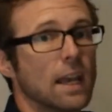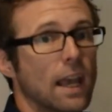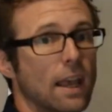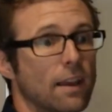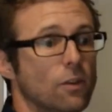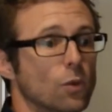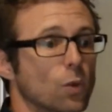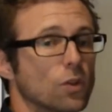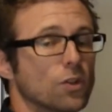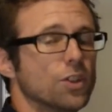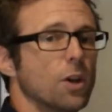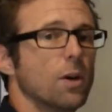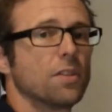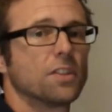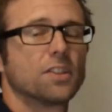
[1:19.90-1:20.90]
and
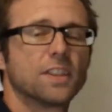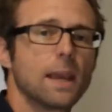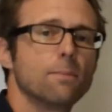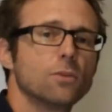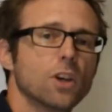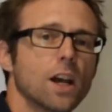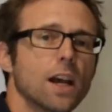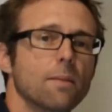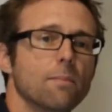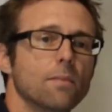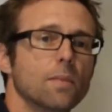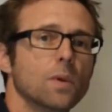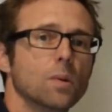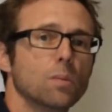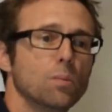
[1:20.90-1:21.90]
also at the same time
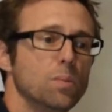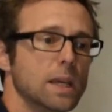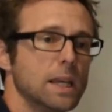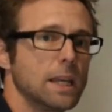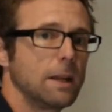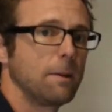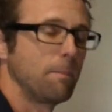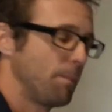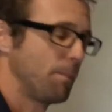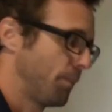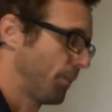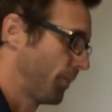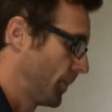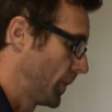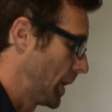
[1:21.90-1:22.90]
B.
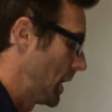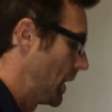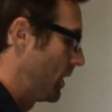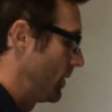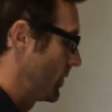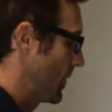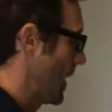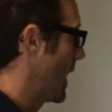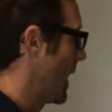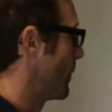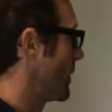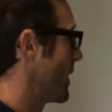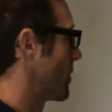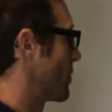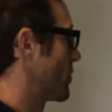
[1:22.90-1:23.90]
So how are we
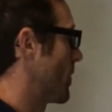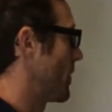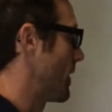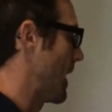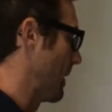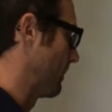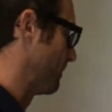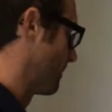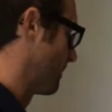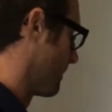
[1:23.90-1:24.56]
going to show that?